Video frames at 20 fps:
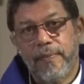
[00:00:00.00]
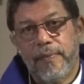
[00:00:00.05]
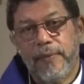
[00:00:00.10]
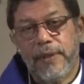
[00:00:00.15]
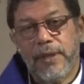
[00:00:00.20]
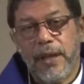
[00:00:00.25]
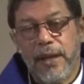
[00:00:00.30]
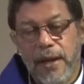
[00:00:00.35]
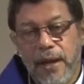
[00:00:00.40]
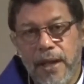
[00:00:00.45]

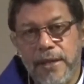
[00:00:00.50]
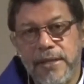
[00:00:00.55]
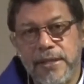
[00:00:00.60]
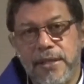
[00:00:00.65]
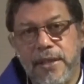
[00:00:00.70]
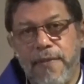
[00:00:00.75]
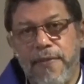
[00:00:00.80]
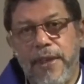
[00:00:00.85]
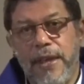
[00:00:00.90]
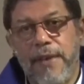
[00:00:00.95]
to lust
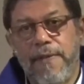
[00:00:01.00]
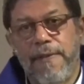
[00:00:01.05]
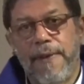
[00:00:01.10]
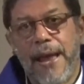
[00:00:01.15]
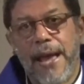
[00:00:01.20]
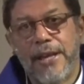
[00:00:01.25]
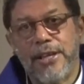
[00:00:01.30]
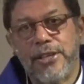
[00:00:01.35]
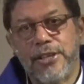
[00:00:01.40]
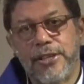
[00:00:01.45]
of the
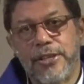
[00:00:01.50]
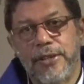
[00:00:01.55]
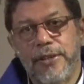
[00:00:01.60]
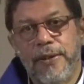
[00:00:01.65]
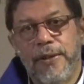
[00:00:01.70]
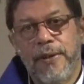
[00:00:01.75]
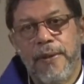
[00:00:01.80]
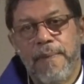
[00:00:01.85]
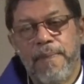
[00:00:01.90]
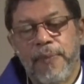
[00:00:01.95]
flesh,
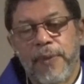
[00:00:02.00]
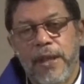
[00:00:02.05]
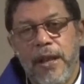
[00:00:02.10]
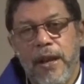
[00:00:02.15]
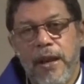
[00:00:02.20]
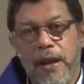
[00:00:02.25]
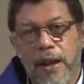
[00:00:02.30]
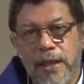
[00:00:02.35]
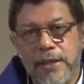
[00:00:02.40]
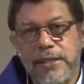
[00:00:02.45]

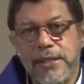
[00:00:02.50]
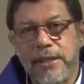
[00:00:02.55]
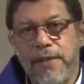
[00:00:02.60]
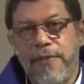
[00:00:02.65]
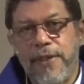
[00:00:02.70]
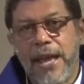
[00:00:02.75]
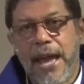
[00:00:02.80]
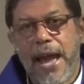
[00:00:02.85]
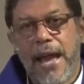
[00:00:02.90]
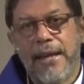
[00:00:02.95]
lust of
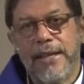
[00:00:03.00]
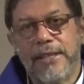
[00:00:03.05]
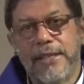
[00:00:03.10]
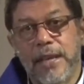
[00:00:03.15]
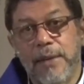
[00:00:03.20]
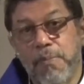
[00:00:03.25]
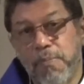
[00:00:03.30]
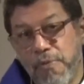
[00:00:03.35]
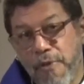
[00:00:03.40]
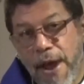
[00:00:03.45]
the eyes,
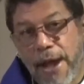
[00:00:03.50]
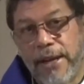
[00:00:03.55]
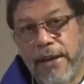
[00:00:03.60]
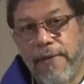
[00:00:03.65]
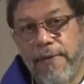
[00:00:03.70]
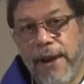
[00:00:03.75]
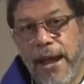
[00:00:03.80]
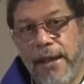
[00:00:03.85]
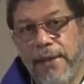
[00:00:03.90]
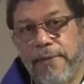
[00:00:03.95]
and pride
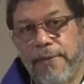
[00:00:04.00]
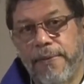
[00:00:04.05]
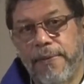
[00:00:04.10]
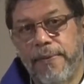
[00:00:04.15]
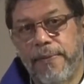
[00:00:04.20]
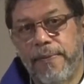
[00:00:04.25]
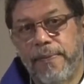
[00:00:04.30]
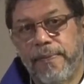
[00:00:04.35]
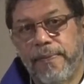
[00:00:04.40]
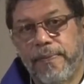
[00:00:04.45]
of life.
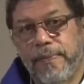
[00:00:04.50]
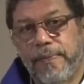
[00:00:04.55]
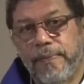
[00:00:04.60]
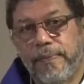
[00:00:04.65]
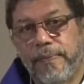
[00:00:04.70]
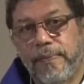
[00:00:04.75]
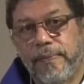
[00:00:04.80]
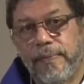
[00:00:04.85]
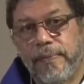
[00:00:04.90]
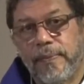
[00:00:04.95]

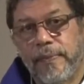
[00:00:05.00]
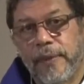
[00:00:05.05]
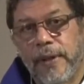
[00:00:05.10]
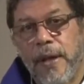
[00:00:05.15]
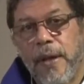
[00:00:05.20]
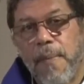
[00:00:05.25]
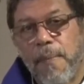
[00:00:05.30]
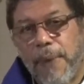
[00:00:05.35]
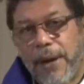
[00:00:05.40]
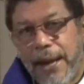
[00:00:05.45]

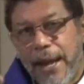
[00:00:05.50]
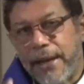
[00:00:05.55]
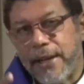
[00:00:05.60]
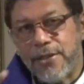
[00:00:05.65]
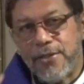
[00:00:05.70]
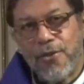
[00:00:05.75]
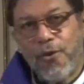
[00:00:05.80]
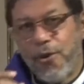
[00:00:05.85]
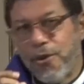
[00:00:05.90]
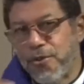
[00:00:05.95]
But let
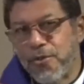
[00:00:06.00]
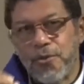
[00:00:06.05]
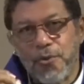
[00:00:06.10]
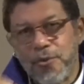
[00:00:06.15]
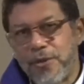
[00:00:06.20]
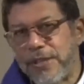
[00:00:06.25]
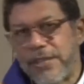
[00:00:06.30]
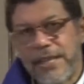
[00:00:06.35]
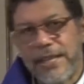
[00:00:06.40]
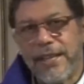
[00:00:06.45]
us also
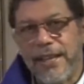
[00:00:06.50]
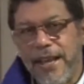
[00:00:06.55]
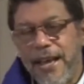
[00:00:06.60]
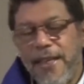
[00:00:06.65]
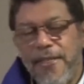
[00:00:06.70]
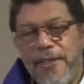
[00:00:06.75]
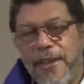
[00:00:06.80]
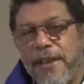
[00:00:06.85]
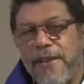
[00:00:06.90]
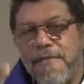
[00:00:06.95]
see
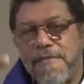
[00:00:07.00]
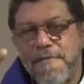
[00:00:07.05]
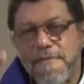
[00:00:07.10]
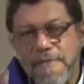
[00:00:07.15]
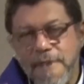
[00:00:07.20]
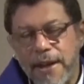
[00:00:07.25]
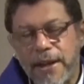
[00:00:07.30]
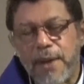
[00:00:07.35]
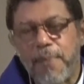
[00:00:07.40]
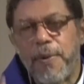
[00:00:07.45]
the
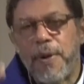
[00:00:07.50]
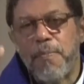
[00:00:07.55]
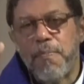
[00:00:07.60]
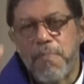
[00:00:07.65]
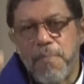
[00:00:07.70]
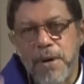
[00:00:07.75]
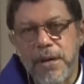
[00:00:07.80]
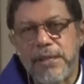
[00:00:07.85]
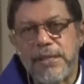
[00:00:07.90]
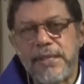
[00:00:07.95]
incredible
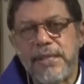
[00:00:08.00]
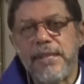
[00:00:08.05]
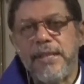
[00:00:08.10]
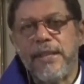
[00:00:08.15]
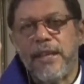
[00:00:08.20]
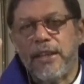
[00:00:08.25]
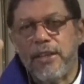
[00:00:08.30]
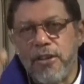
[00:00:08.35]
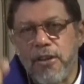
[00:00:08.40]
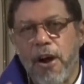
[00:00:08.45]
mercy
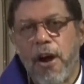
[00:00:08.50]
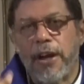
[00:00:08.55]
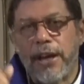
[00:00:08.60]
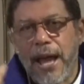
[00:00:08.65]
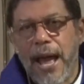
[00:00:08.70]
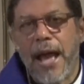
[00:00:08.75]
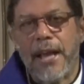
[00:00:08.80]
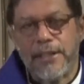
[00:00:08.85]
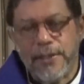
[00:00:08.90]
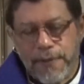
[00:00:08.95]
that God
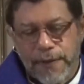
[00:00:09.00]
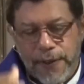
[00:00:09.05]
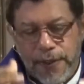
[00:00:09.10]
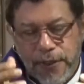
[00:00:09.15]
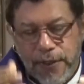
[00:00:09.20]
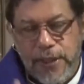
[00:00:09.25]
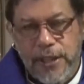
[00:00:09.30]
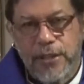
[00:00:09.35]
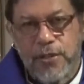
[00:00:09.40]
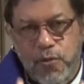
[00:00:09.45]
has for
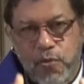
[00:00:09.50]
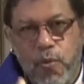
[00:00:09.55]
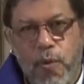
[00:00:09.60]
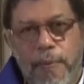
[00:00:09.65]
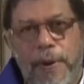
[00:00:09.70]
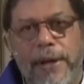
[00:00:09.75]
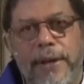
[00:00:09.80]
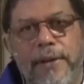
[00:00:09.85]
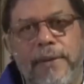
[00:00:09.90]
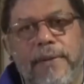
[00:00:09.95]
this
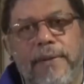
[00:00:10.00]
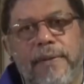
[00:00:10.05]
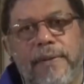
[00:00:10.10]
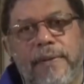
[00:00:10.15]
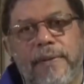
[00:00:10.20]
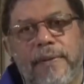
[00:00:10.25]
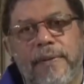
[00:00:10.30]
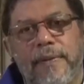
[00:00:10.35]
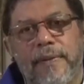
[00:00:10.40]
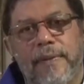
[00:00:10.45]
woman,
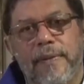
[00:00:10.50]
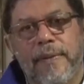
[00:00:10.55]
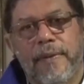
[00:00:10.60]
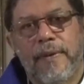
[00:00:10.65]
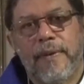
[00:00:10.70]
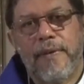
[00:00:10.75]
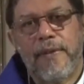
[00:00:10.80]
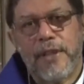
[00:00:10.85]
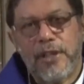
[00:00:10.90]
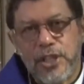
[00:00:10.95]

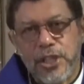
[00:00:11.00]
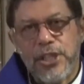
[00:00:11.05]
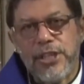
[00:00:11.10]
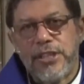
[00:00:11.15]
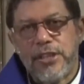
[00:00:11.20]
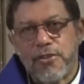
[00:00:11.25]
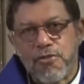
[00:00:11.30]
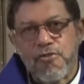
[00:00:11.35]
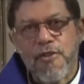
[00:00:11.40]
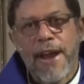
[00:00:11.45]
that
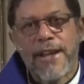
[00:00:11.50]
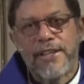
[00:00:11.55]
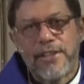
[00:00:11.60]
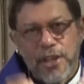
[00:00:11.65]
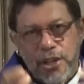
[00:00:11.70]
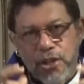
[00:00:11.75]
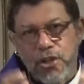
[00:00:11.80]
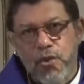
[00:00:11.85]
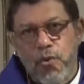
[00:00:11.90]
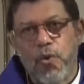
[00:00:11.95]
Jesus writes
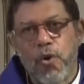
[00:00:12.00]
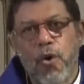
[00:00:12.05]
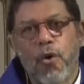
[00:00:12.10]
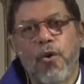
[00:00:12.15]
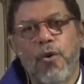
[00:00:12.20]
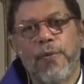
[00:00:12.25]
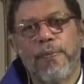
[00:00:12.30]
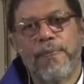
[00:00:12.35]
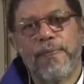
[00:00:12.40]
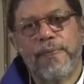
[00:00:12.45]
a new law.
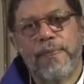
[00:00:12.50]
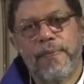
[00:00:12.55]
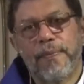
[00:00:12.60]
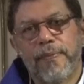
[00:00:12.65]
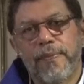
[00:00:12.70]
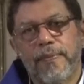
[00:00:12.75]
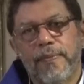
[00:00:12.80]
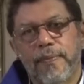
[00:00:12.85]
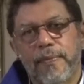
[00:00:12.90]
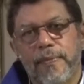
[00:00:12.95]

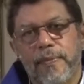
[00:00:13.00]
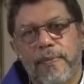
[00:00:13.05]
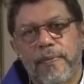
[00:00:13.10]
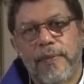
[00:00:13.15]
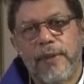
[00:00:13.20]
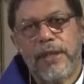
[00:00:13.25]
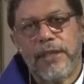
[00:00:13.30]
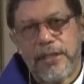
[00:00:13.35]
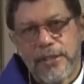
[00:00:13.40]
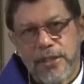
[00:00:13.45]

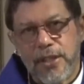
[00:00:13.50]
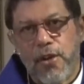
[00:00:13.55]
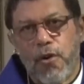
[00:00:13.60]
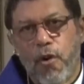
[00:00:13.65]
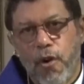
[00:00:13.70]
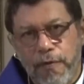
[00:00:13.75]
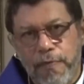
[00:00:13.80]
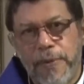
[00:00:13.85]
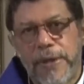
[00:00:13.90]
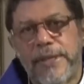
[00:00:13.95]
It is the
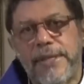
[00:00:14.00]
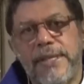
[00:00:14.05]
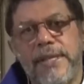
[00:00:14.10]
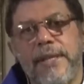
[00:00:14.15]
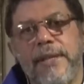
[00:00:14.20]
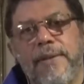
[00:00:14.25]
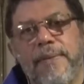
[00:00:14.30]
law of mercy.